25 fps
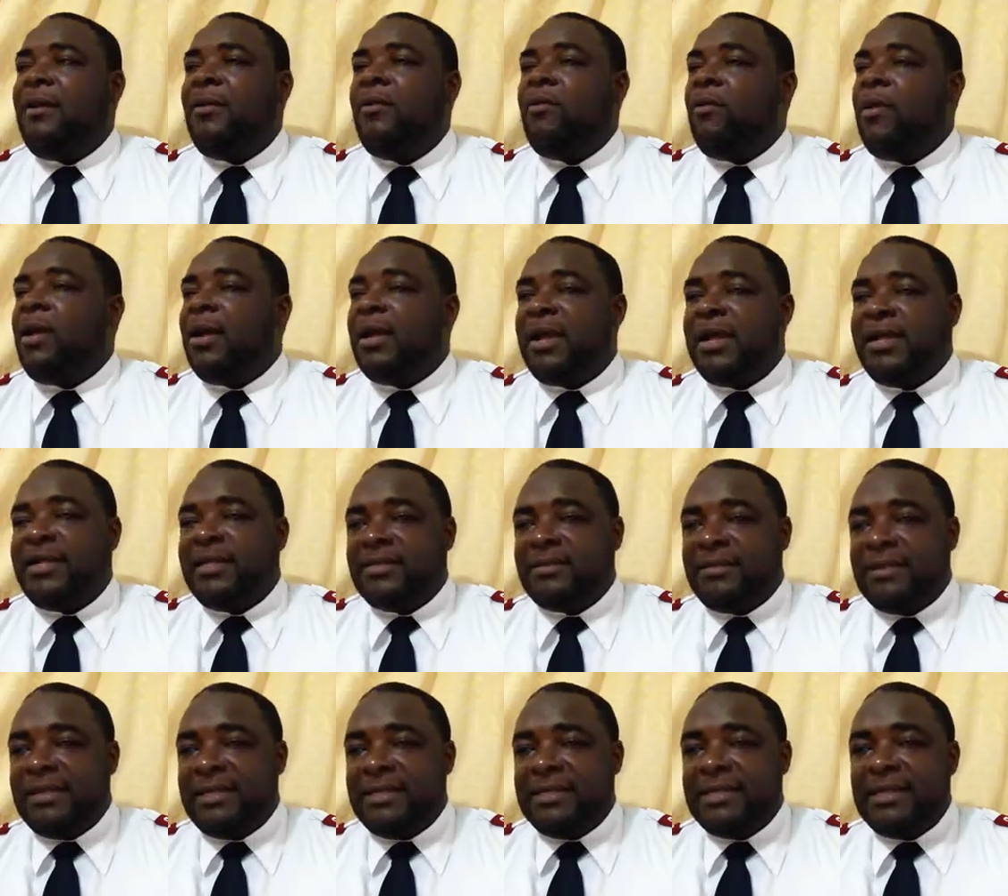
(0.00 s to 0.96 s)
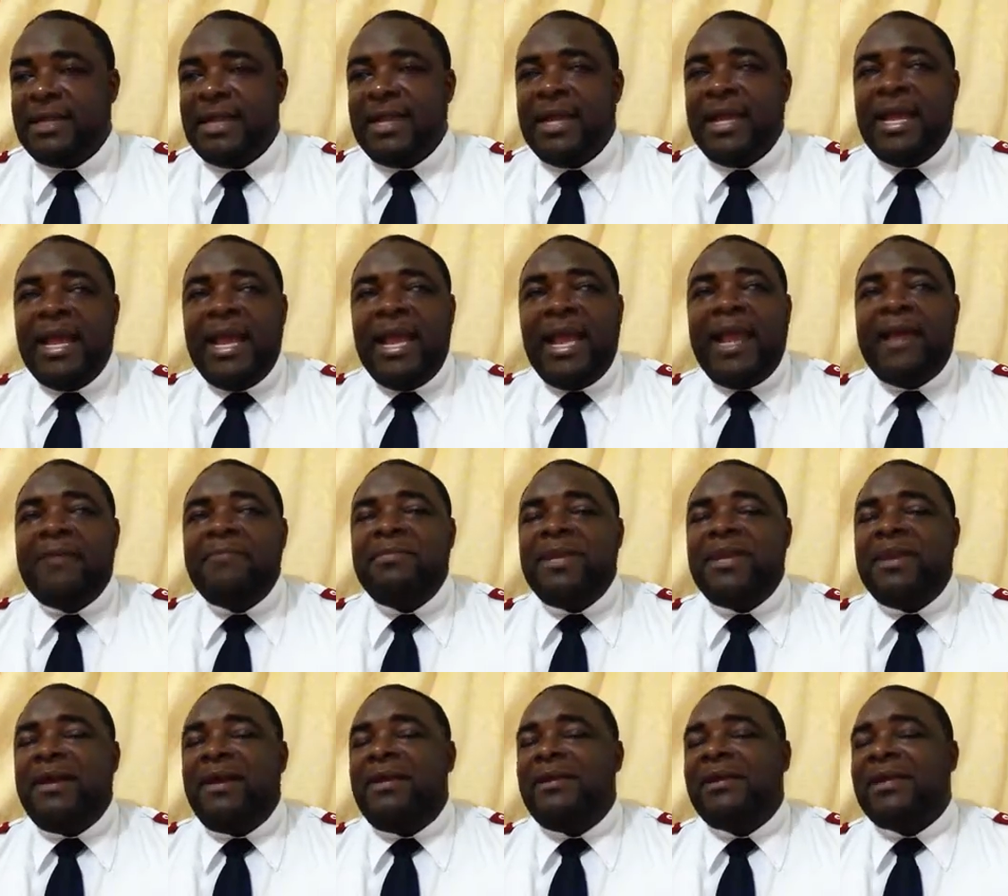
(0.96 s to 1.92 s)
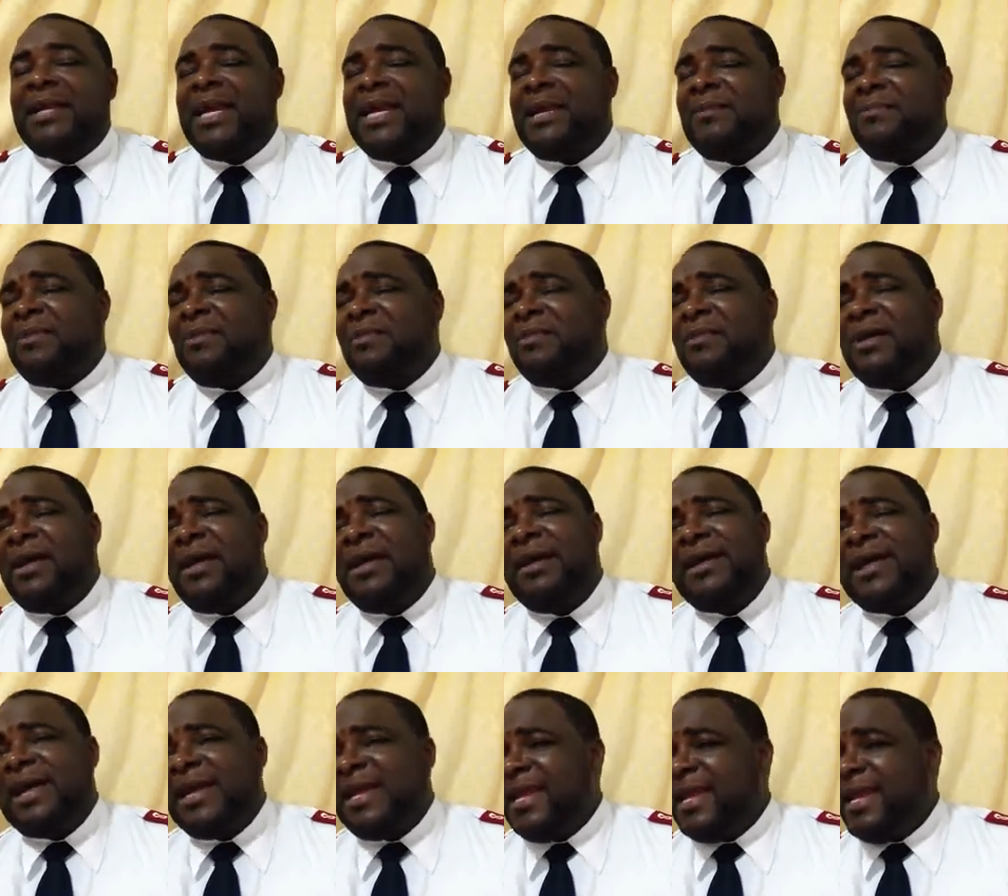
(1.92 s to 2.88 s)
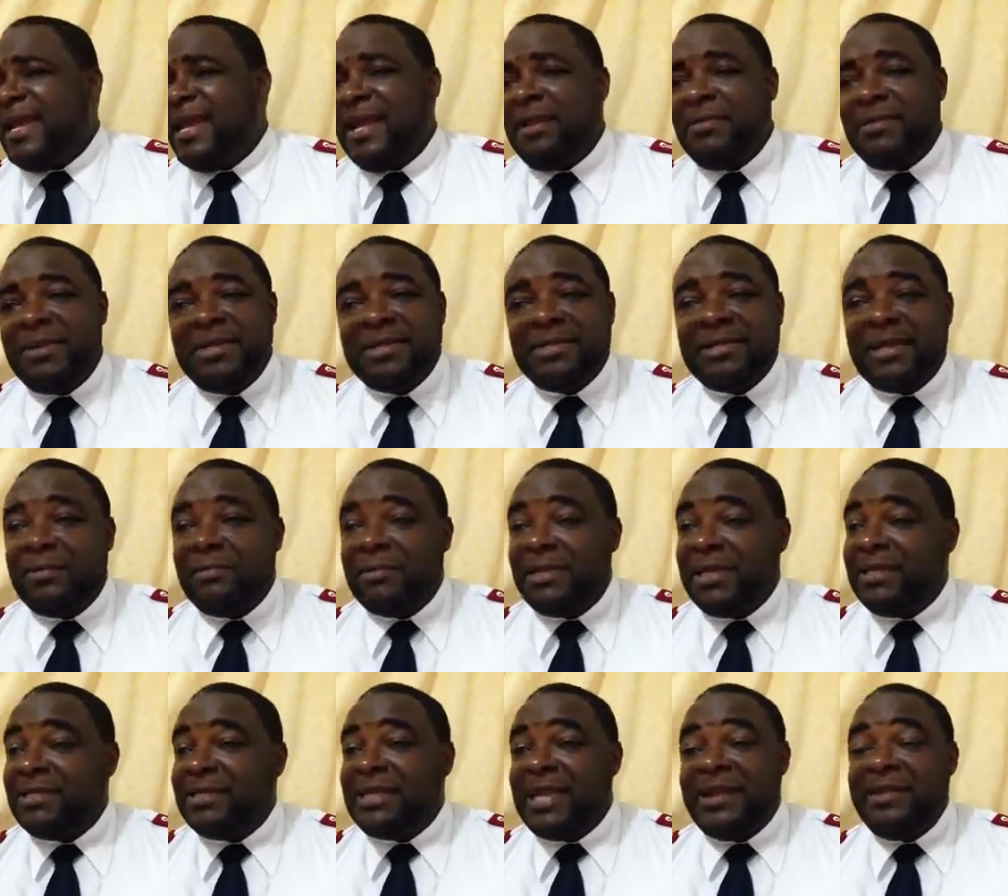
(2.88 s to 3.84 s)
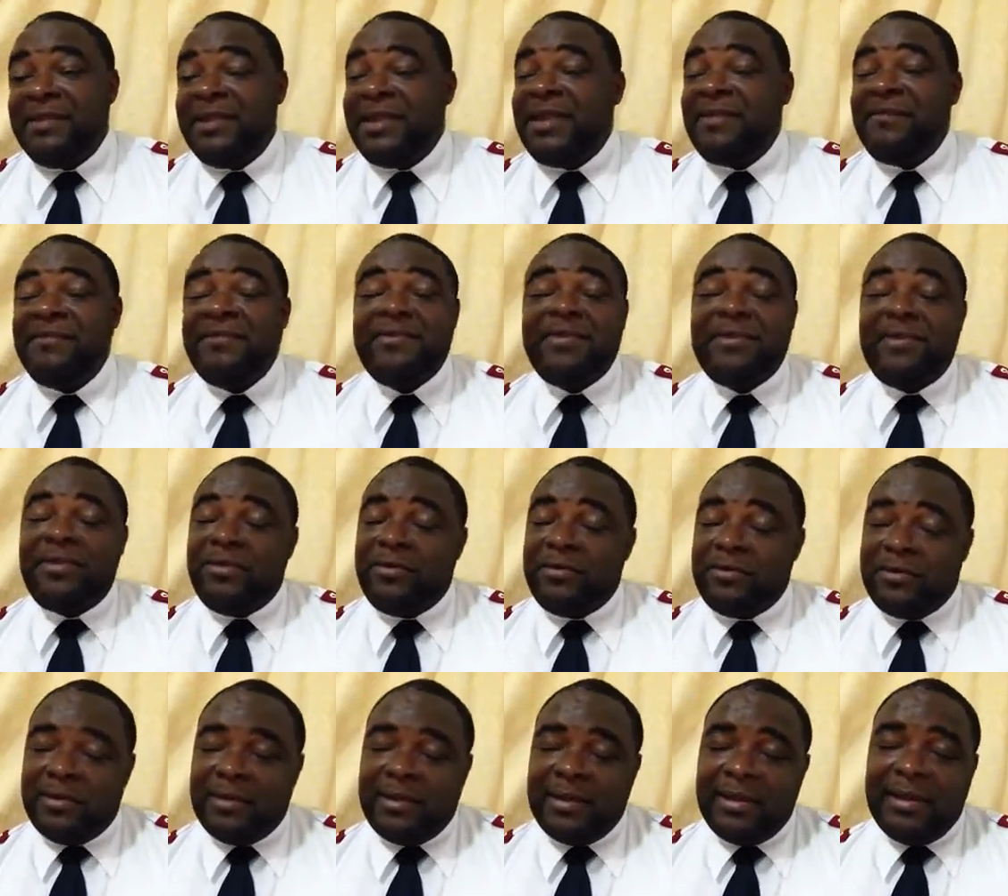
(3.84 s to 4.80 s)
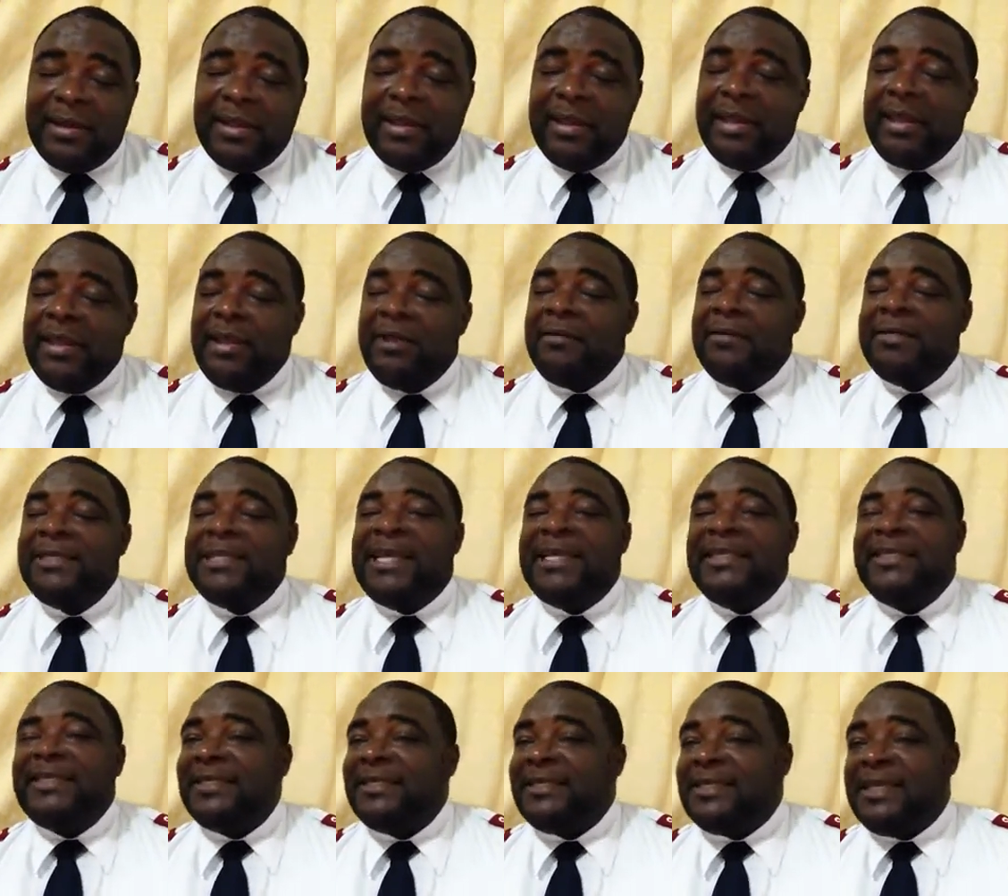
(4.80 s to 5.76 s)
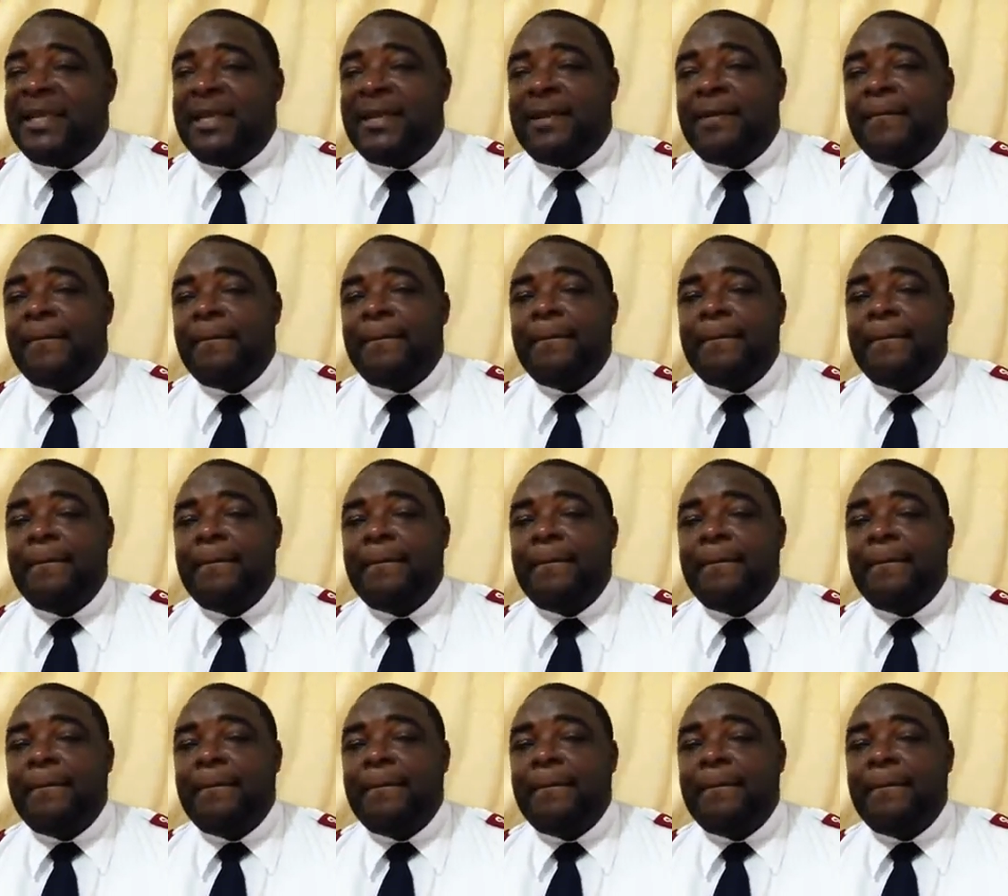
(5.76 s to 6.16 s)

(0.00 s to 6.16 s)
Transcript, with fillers: We got to just lie there still. And you know what happened? When we lying there still, is God start to talk to